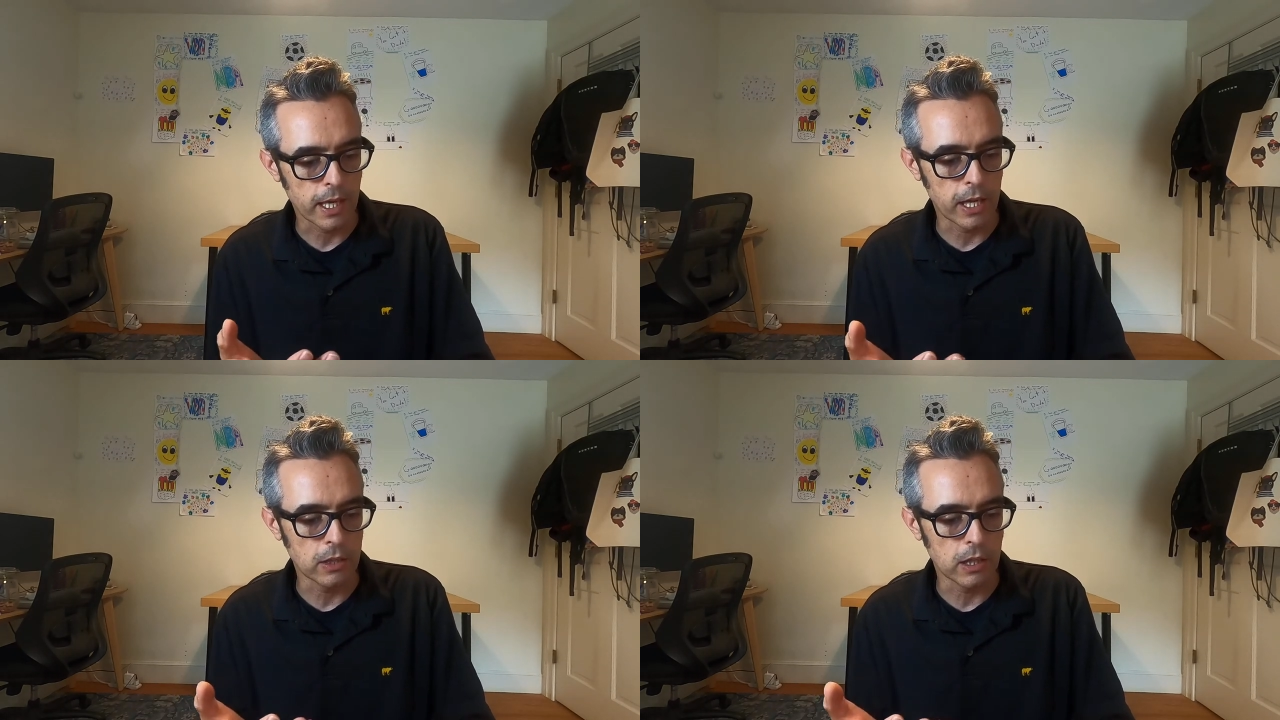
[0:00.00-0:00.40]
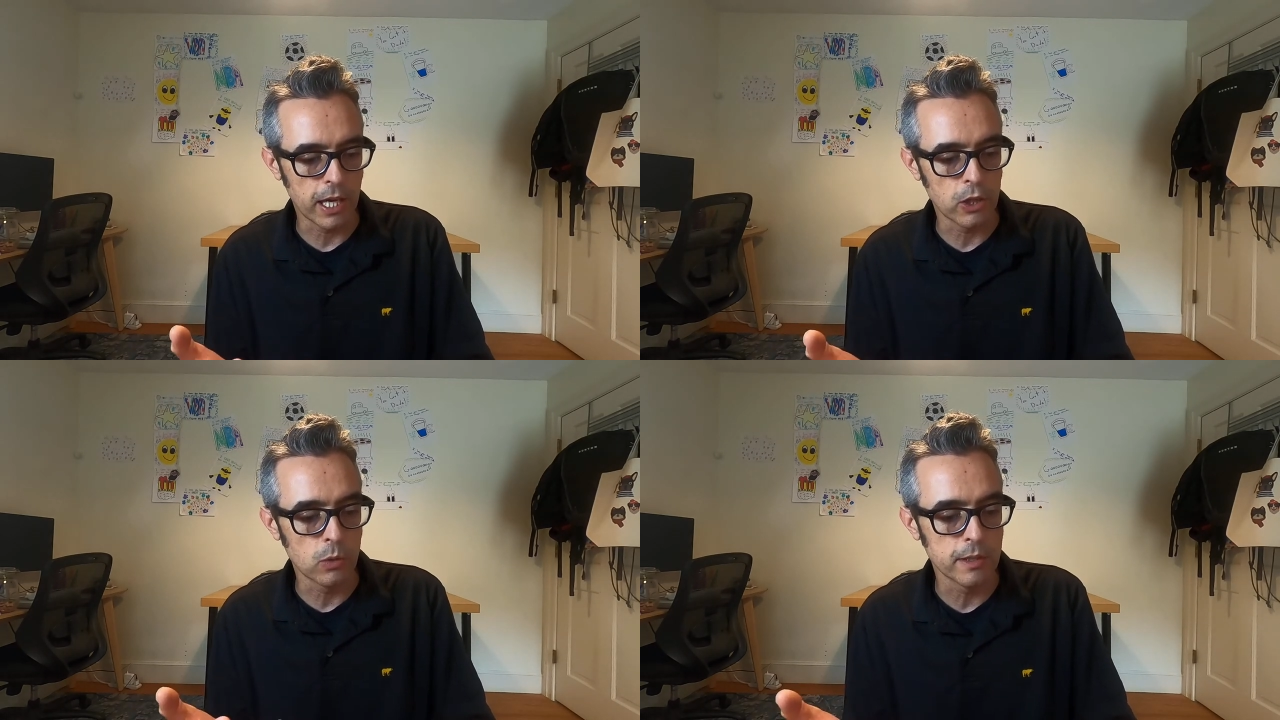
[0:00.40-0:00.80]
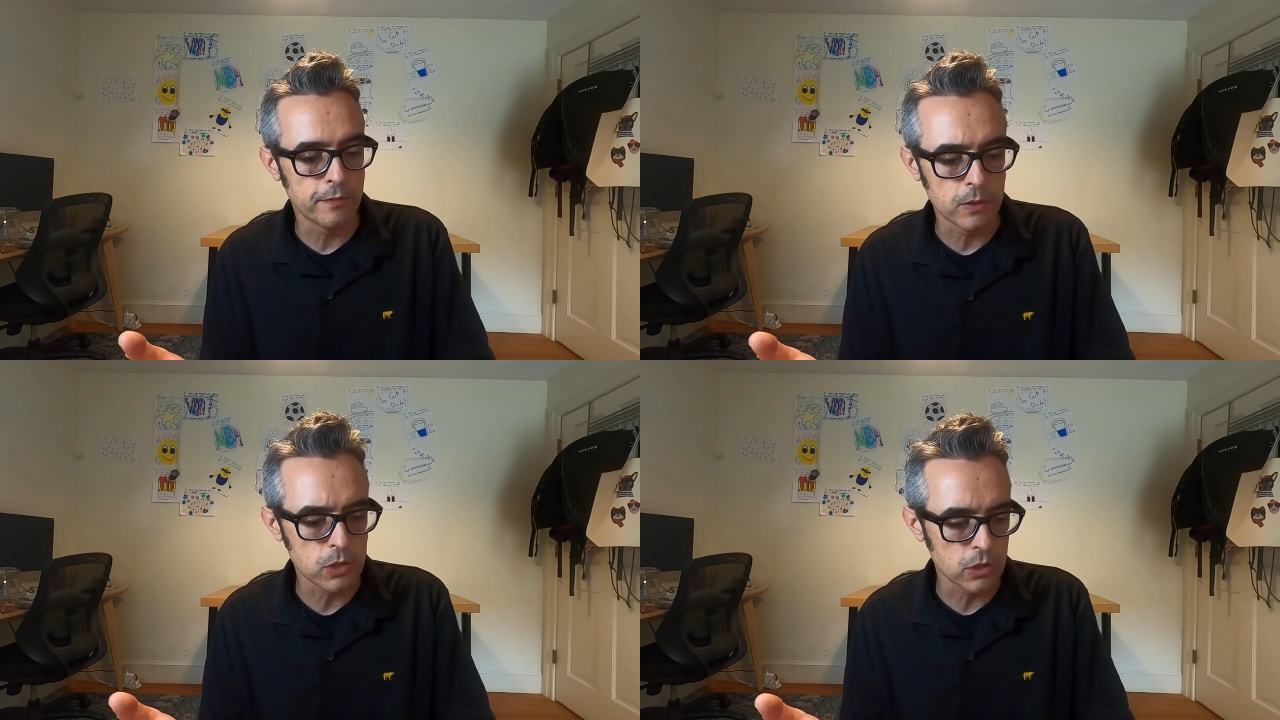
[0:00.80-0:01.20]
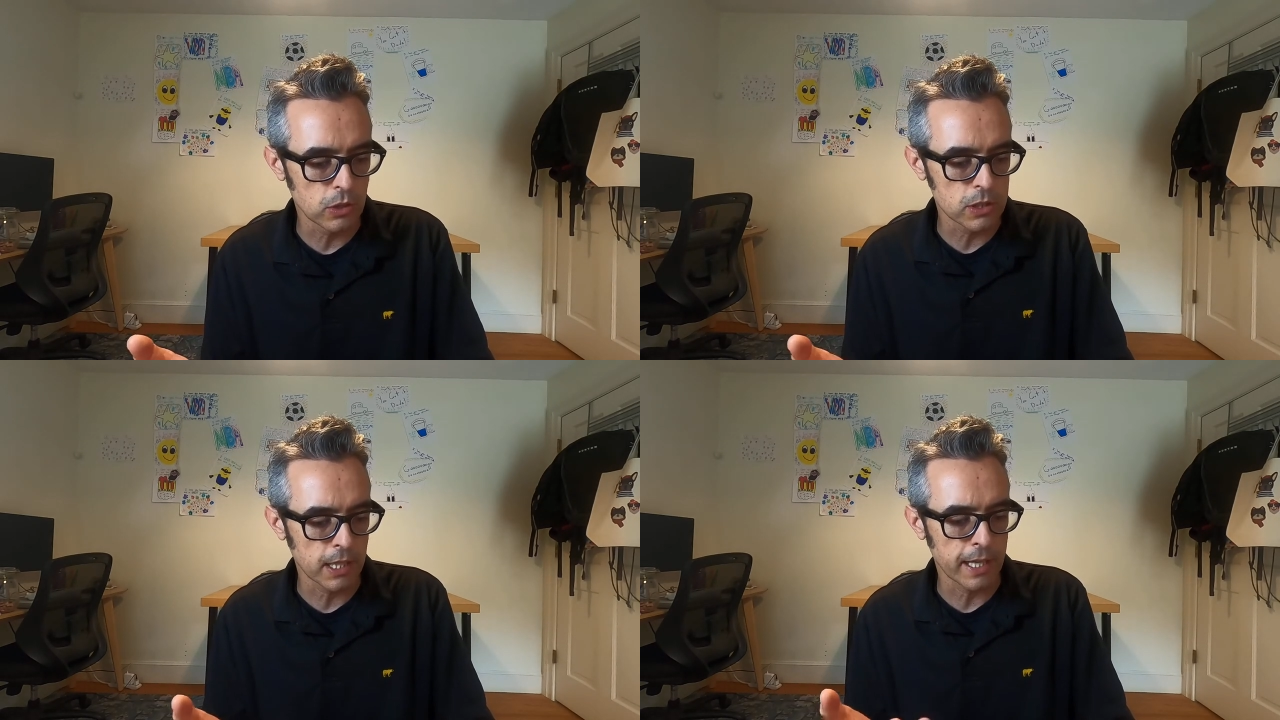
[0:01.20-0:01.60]
I, I own a few
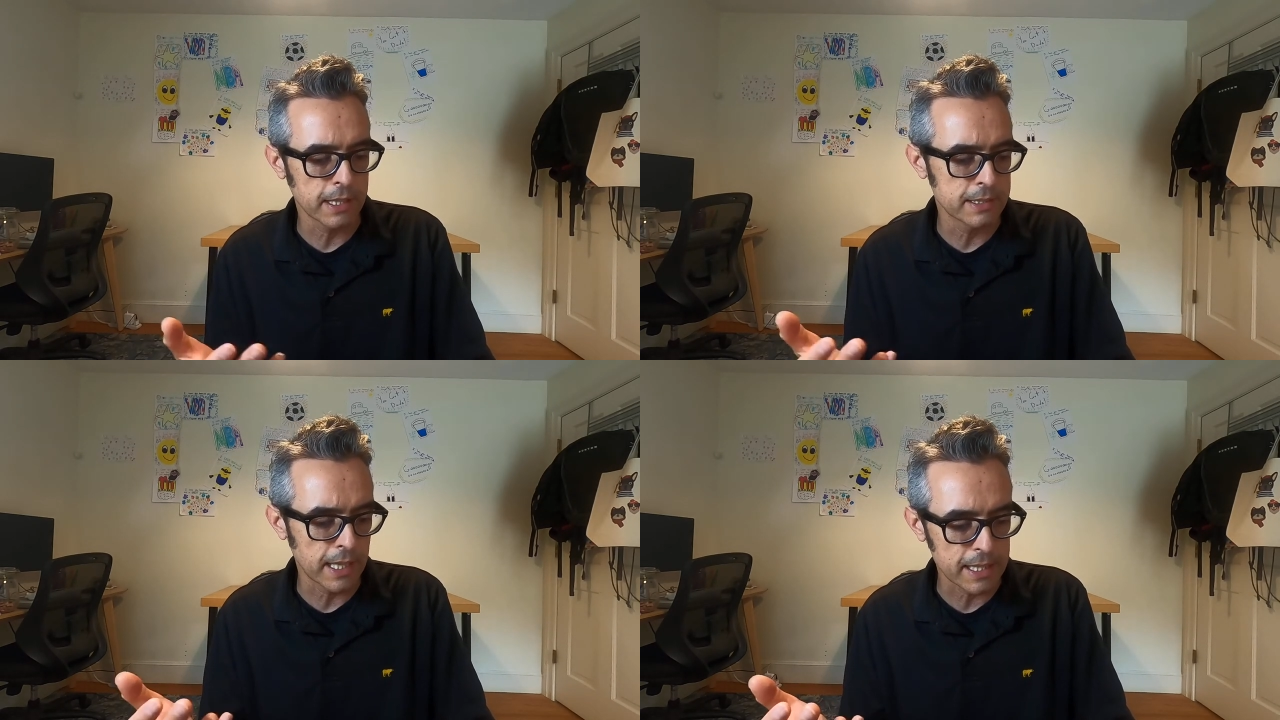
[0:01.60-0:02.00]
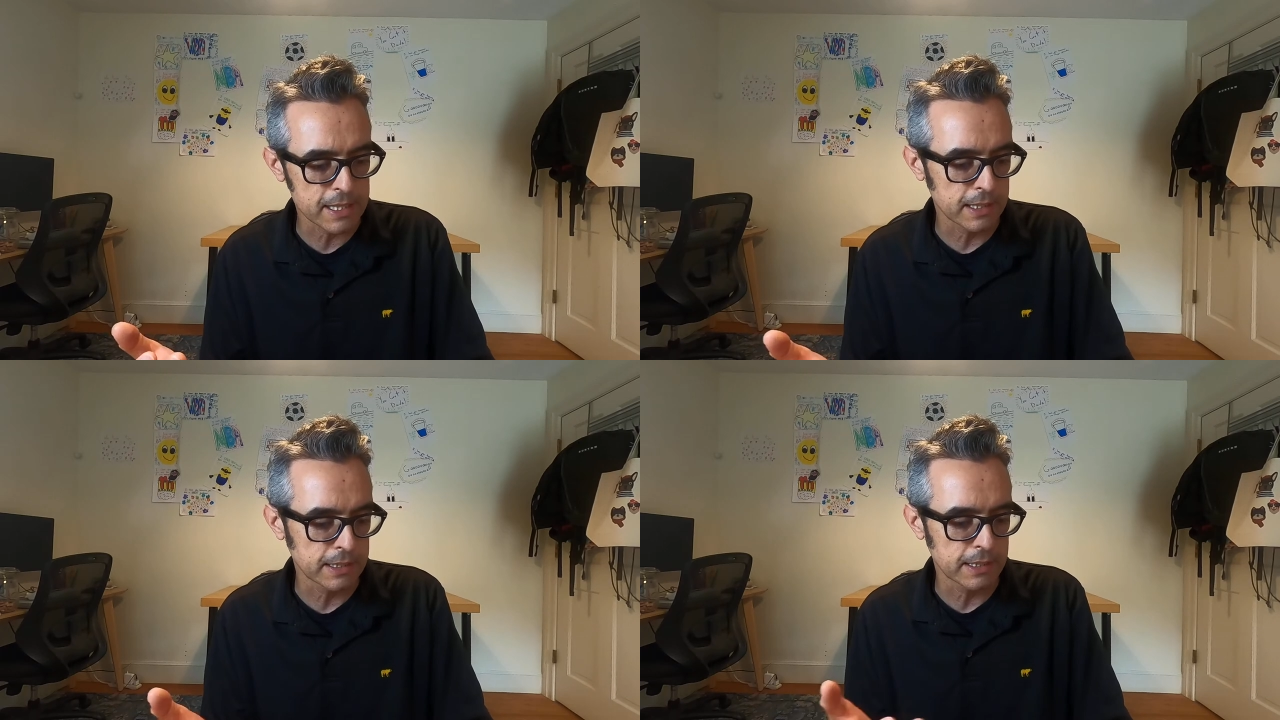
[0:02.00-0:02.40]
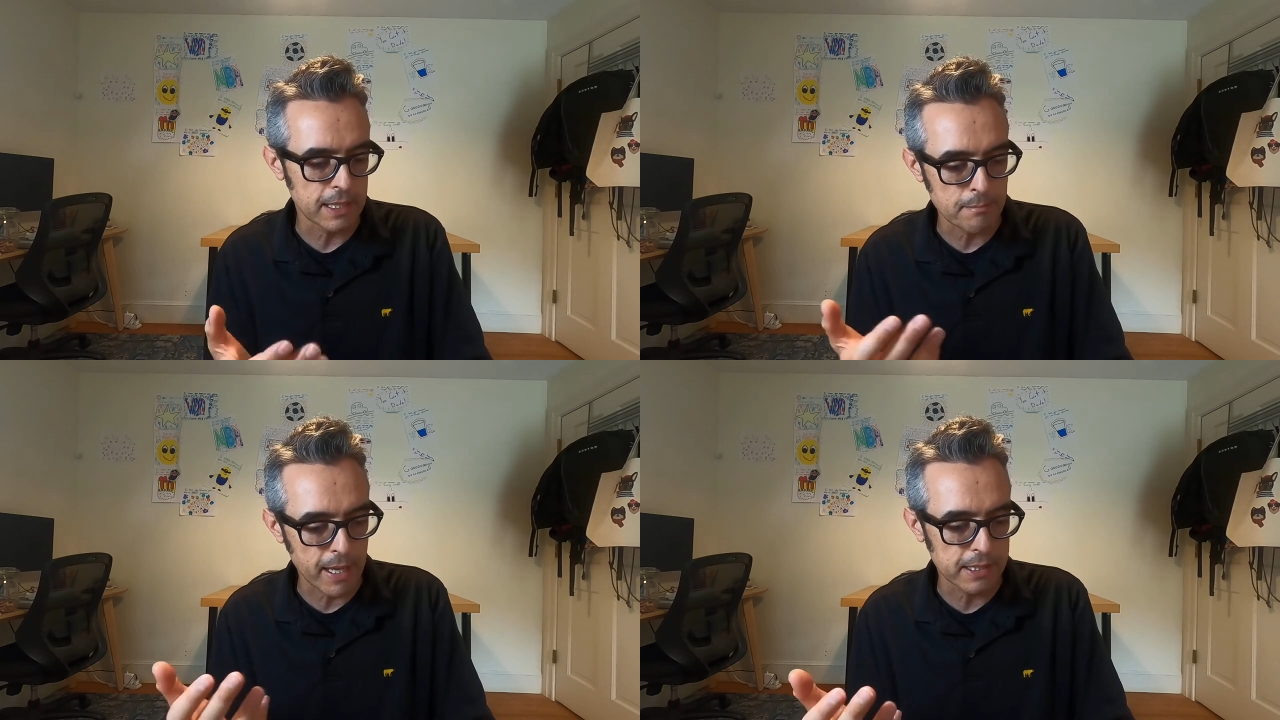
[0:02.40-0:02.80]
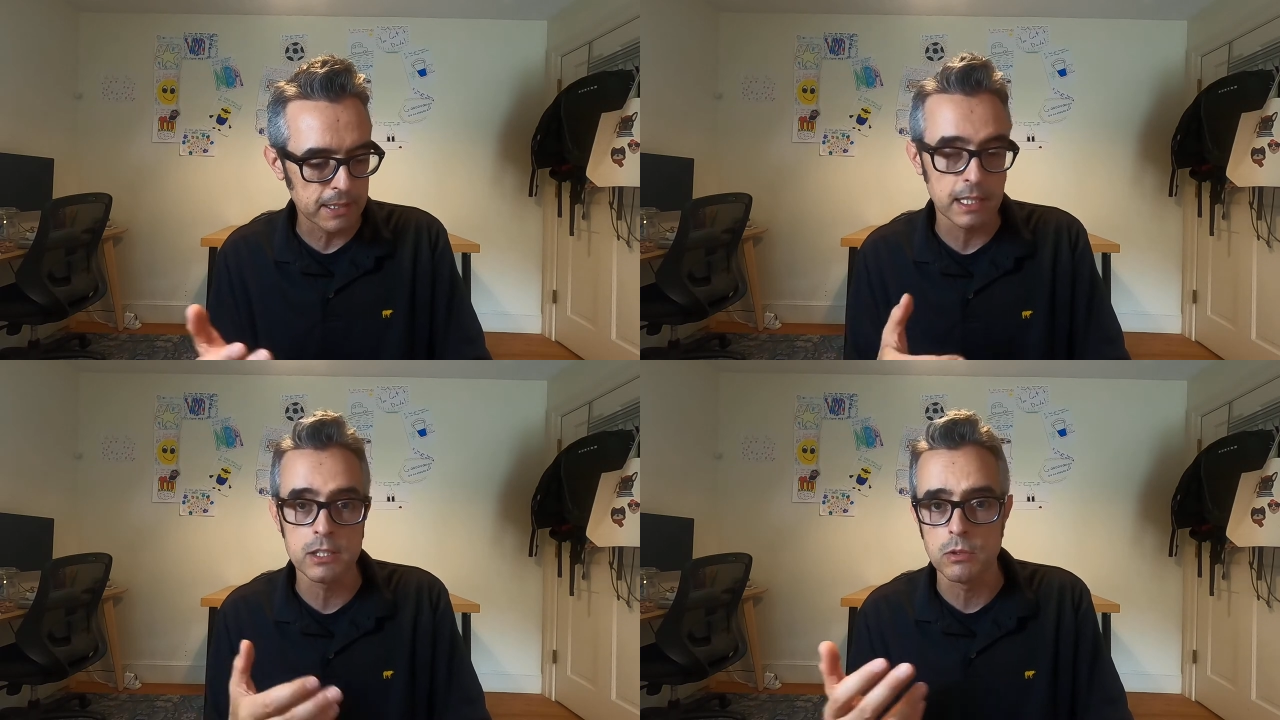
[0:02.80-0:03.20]
stocks like Tesla and
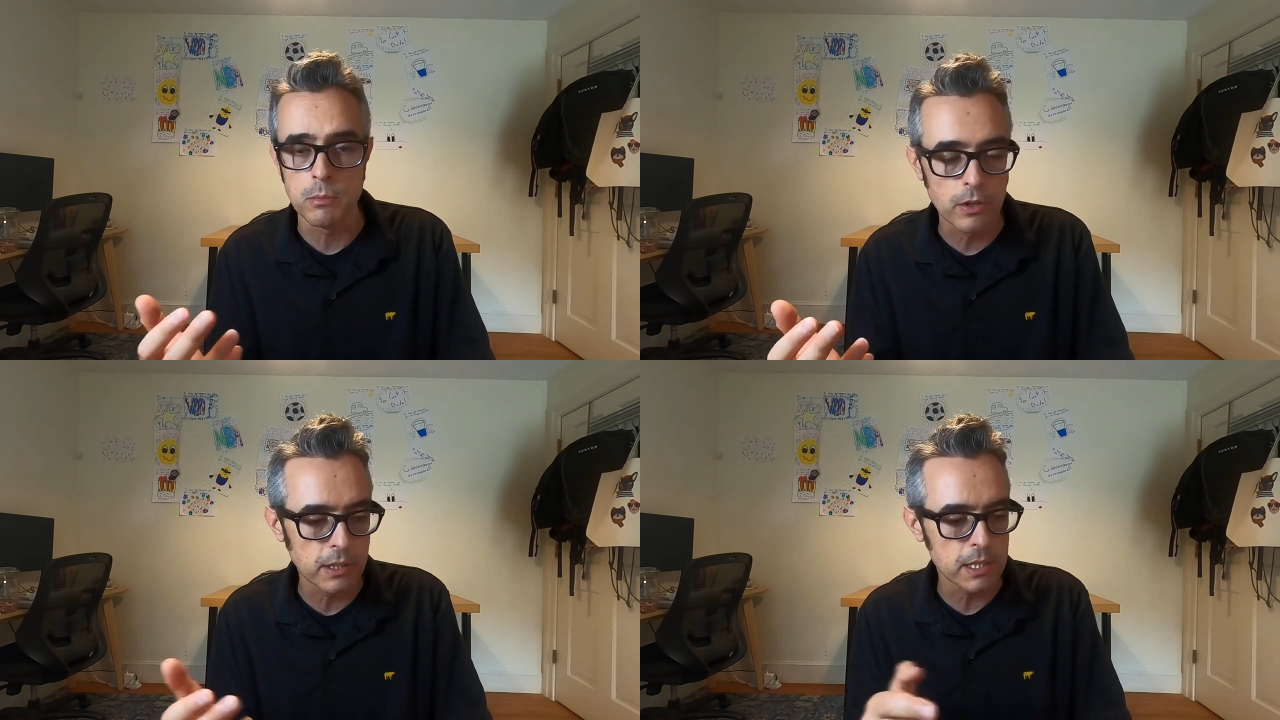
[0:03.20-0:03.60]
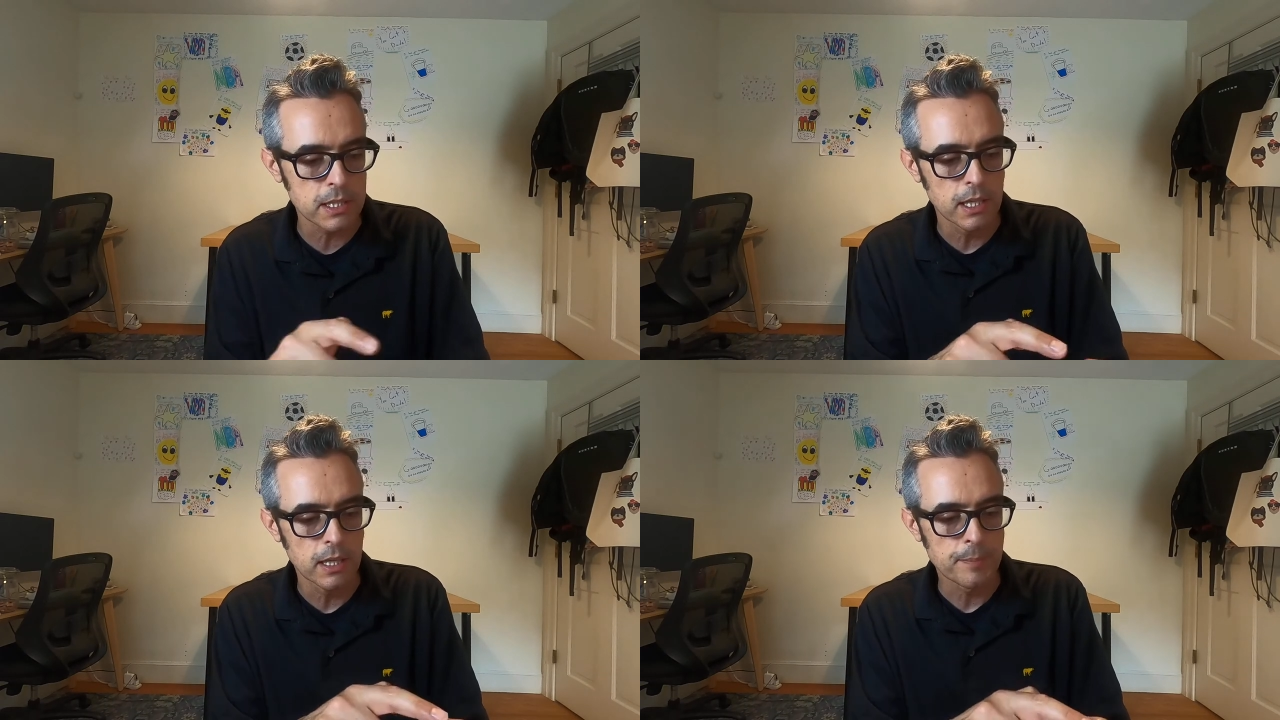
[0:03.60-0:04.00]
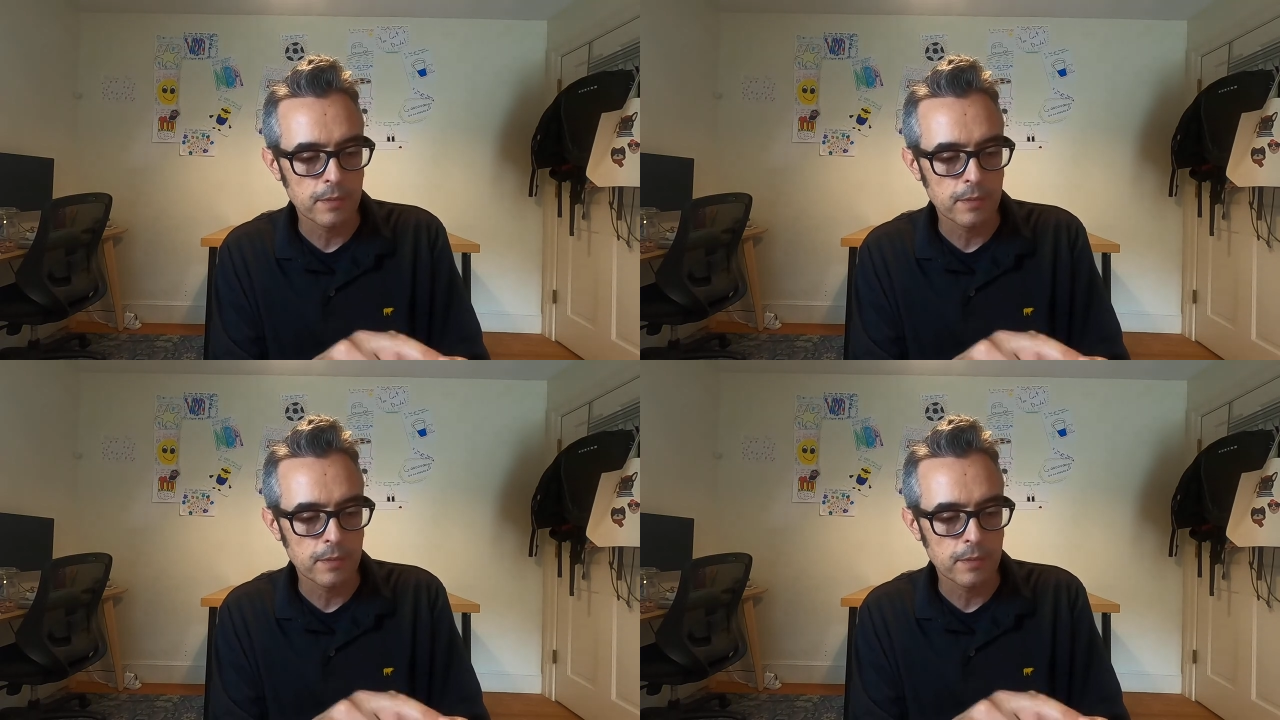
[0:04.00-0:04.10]
Meta and some others.